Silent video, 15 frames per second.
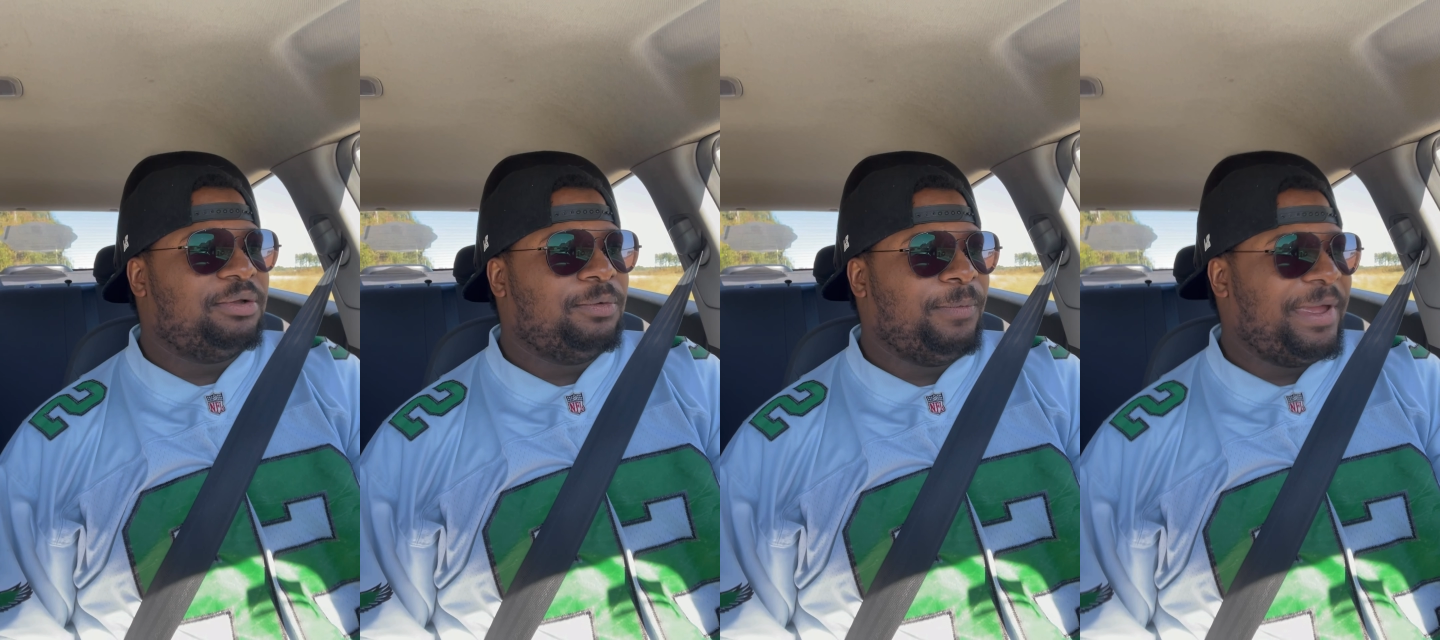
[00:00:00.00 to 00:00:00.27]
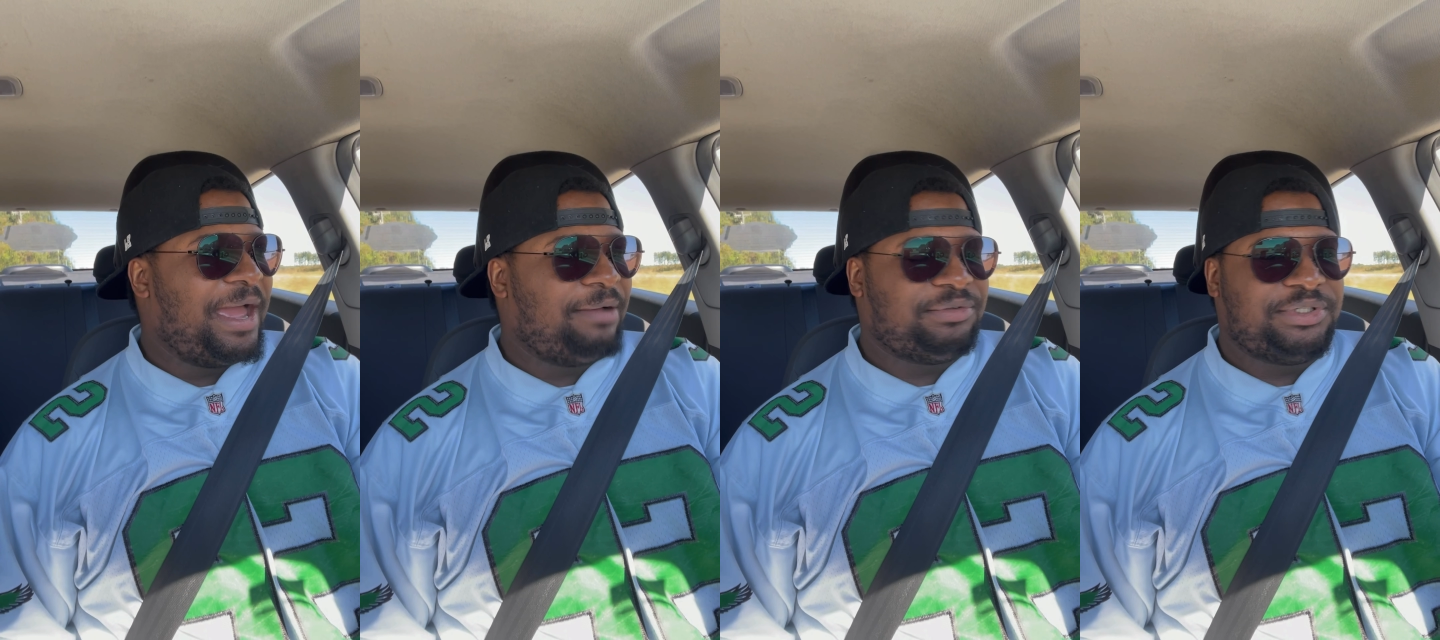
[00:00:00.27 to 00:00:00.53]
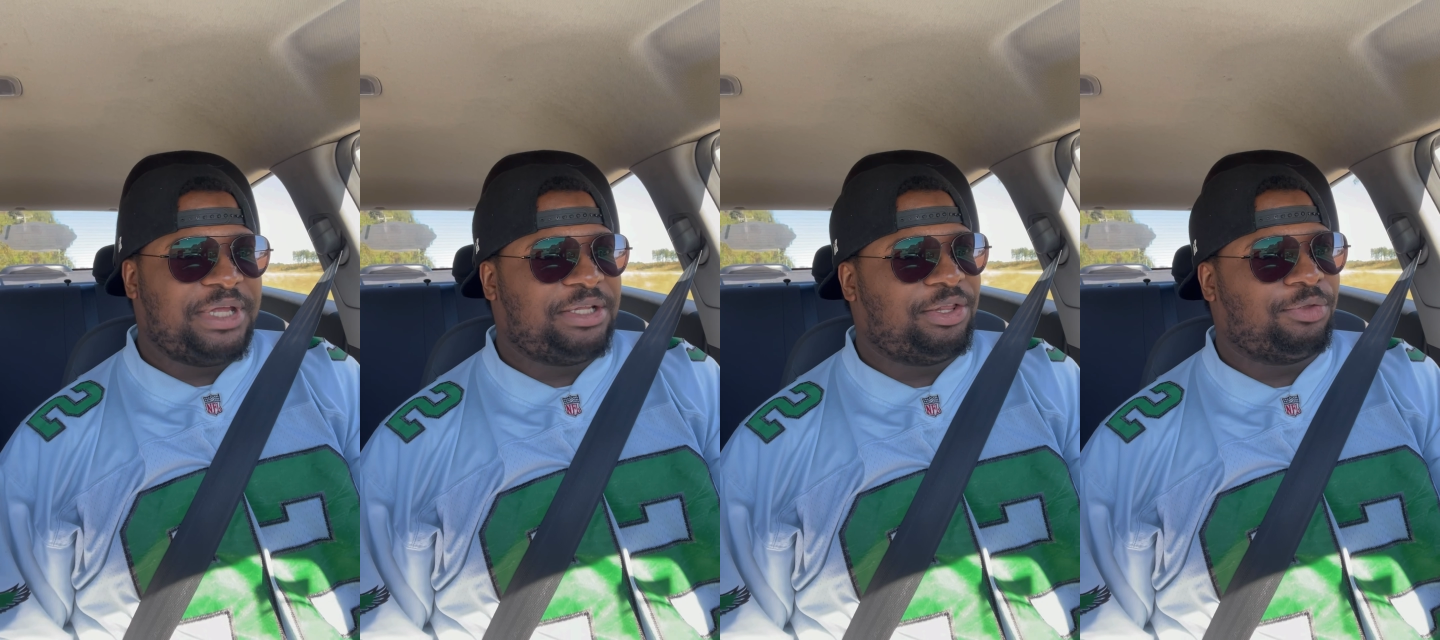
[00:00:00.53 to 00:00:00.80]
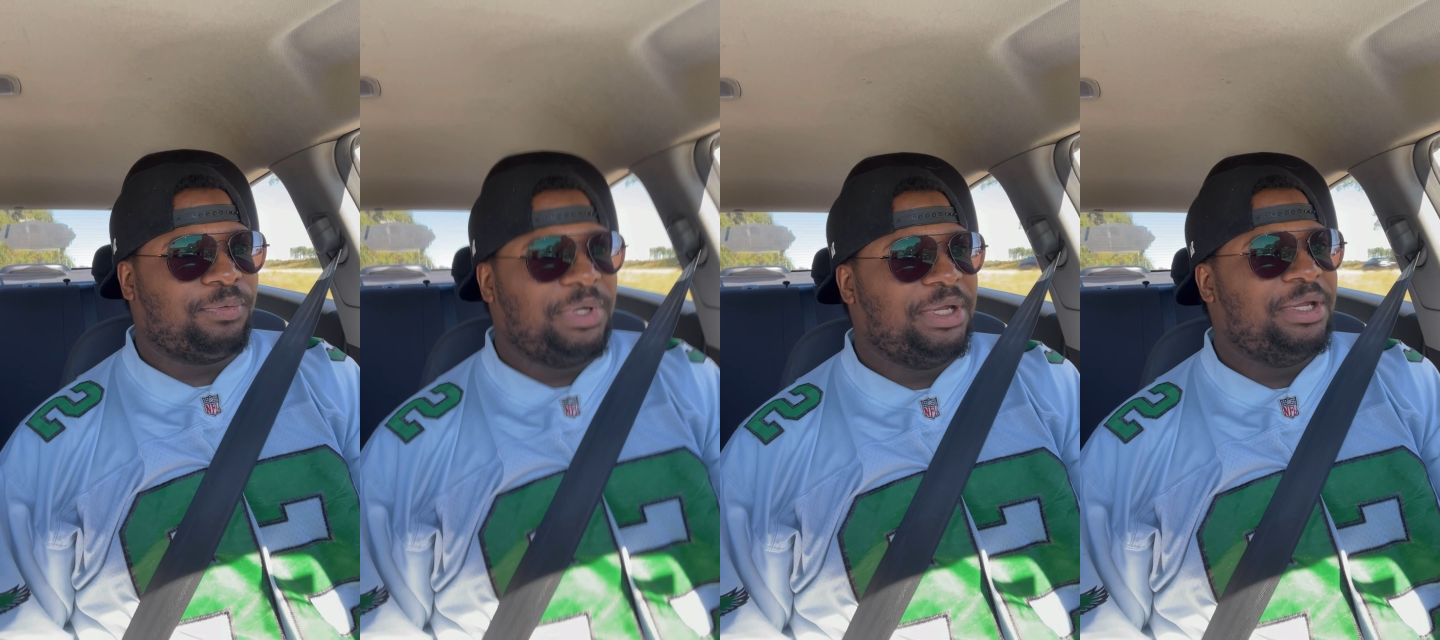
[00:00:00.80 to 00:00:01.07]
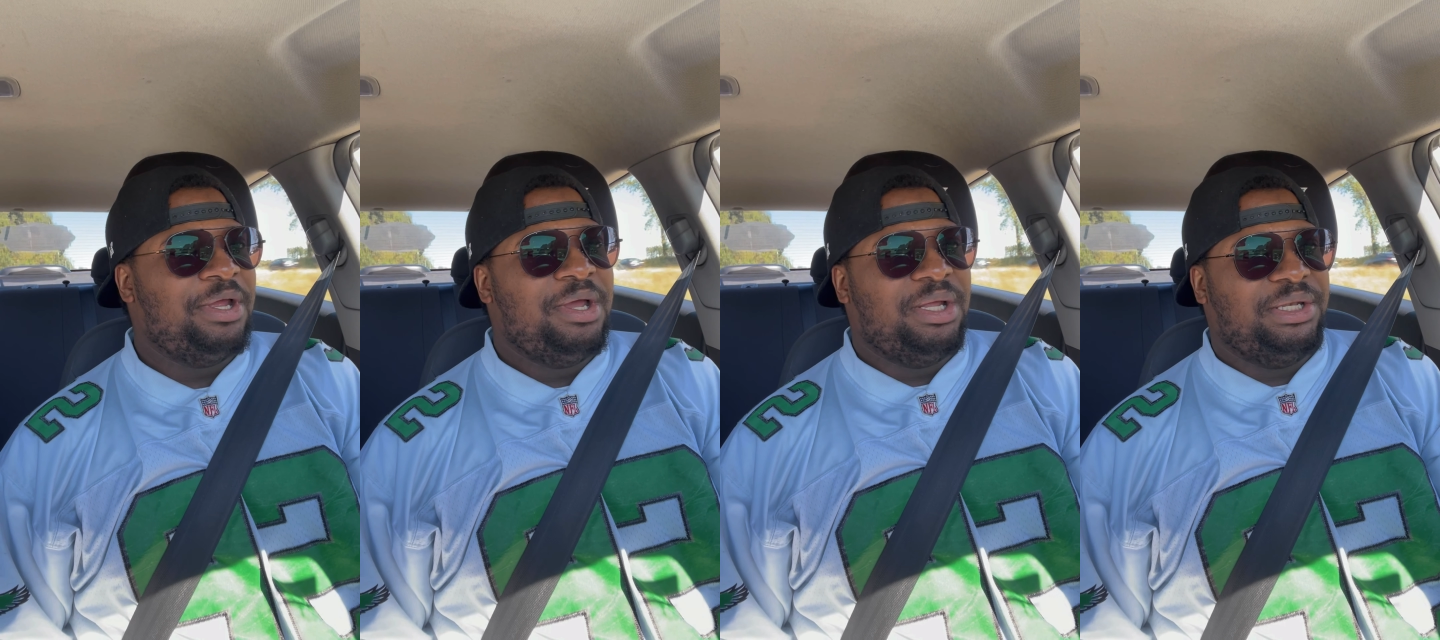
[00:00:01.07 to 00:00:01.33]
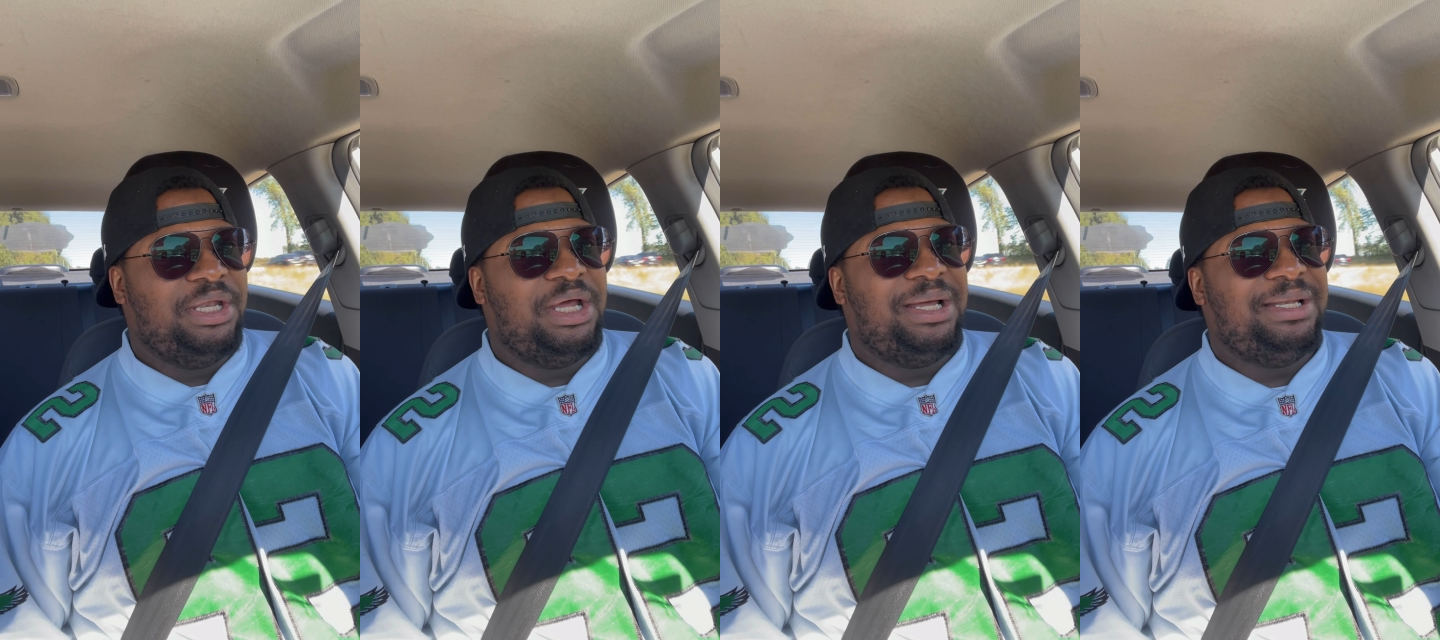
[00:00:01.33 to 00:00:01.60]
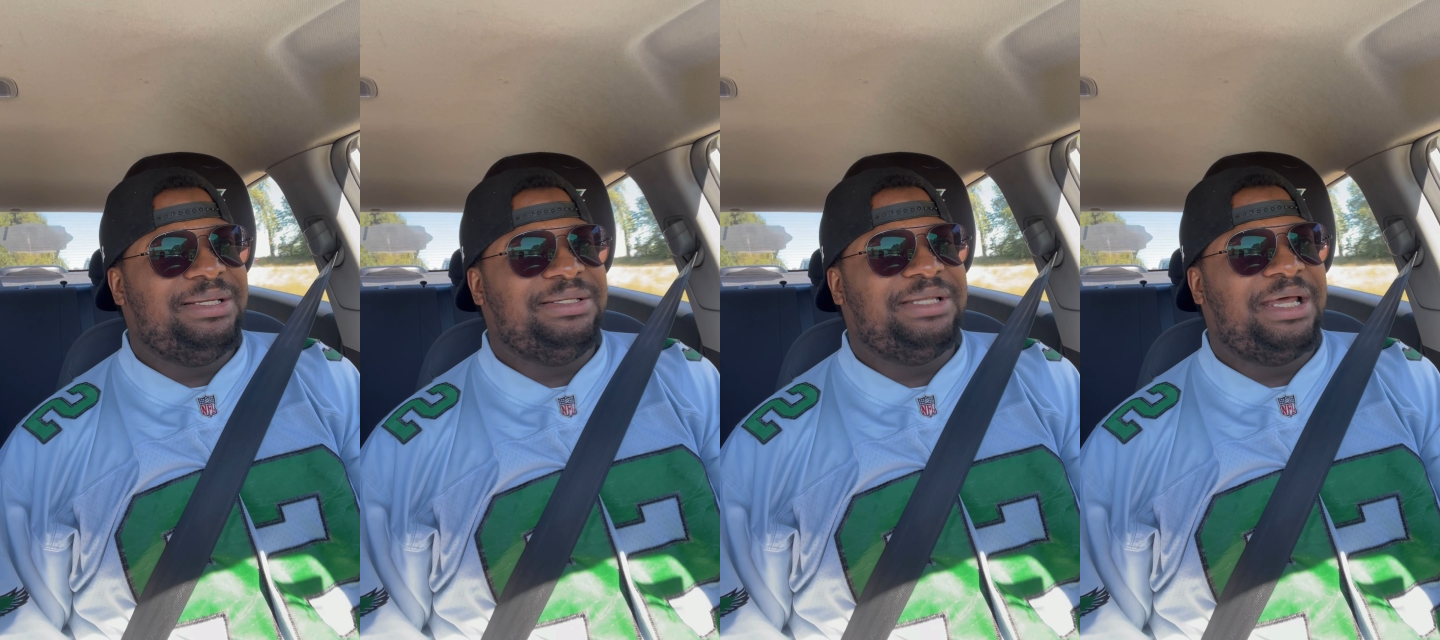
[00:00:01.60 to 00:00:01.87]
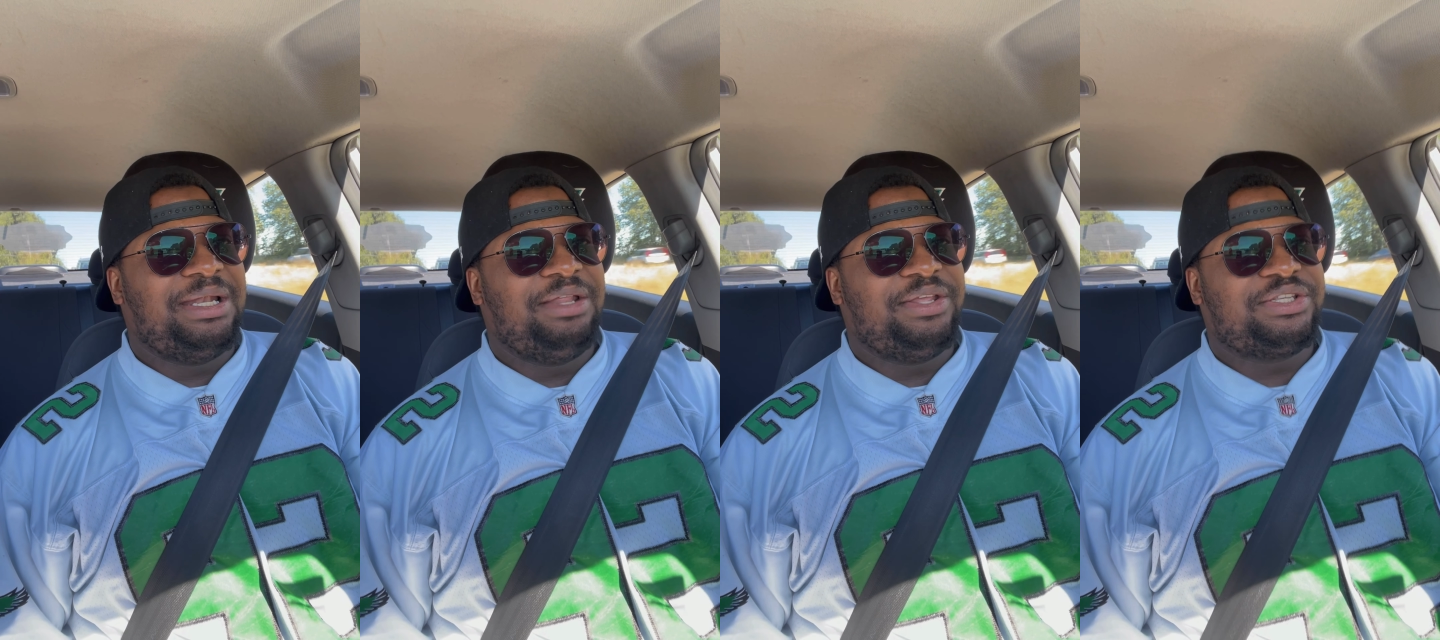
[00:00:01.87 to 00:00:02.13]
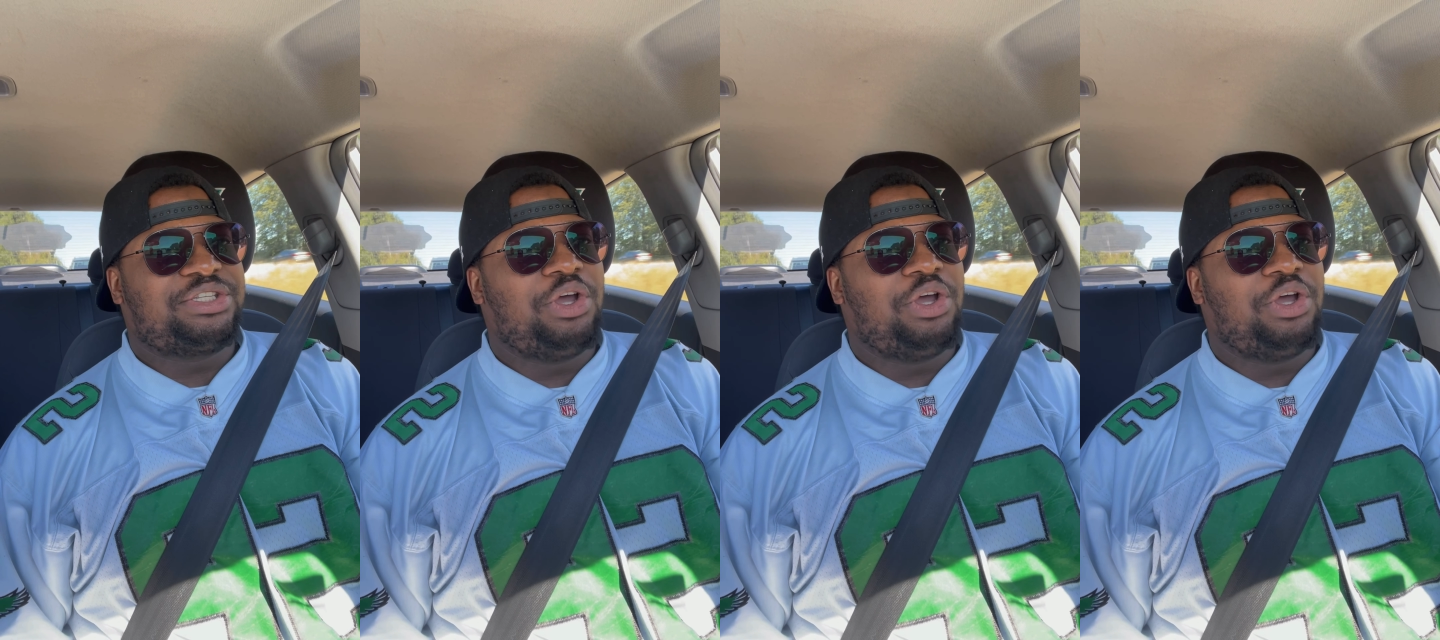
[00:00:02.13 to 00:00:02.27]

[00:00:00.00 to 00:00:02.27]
We have to take the three. None none of this